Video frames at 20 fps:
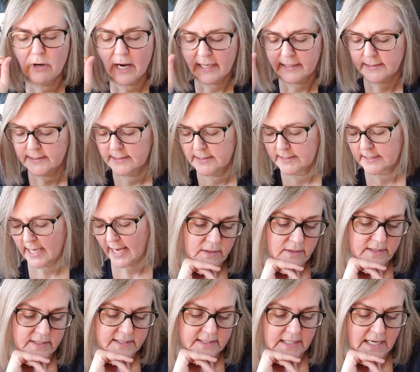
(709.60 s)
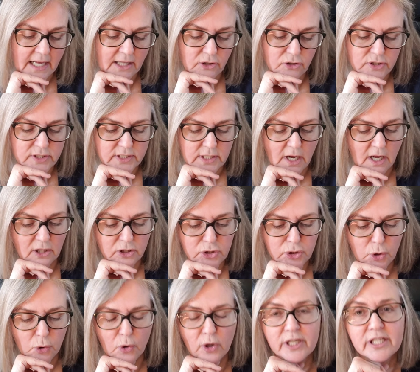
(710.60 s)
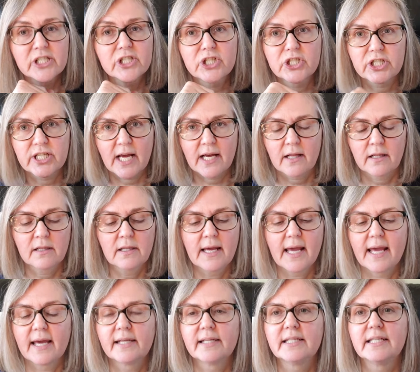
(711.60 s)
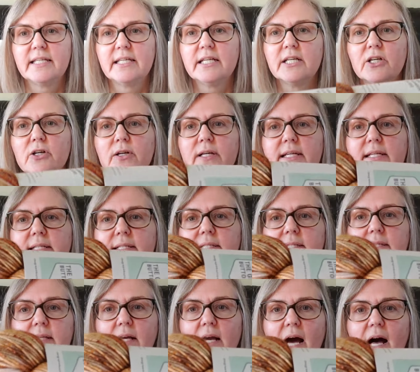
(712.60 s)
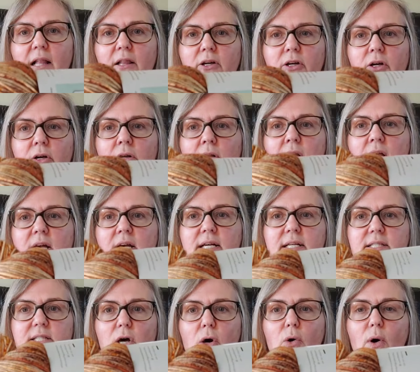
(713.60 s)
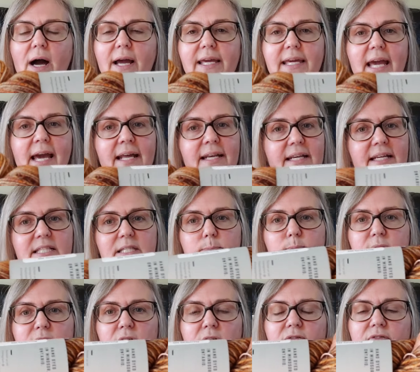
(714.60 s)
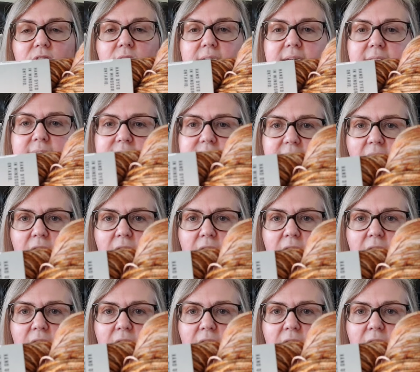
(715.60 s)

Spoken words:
rust. This color is called Tortoise Shell, and here is the color. So again, it's beautiful. It